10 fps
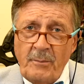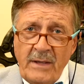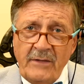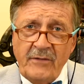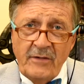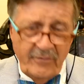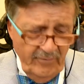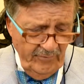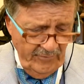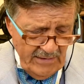The piece
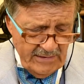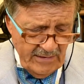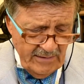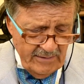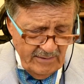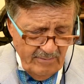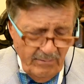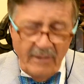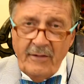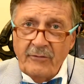is centred
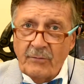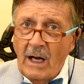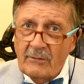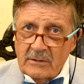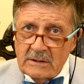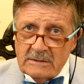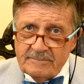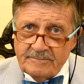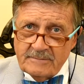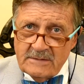by this roundel.
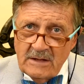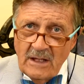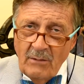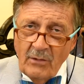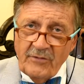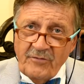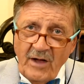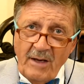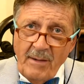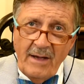And what's
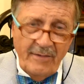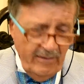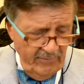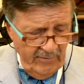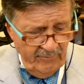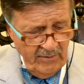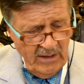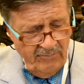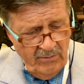fun about this is,